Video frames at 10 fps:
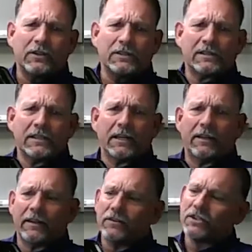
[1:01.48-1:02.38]
can see
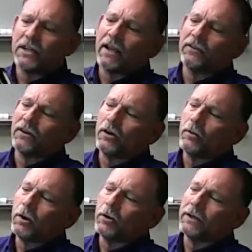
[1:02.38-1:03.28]
that she has it
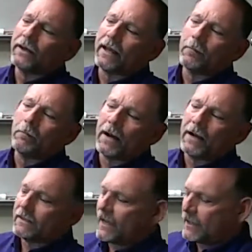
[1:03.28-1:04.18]
all broken down by
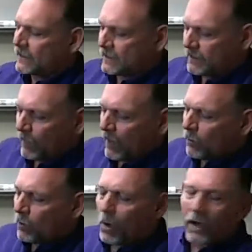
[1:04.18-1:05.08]
test.
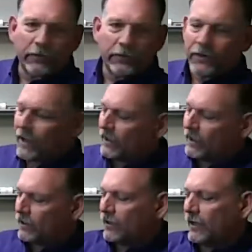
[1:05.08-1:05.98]
We'll walk through that
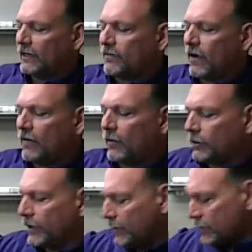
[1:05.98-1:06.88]
here, each file
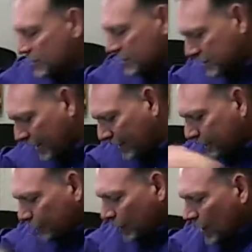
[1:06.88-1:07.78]
folder here in just a second.
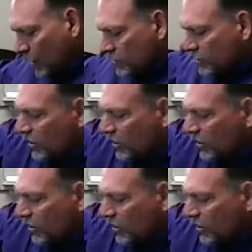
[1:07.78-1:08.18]
She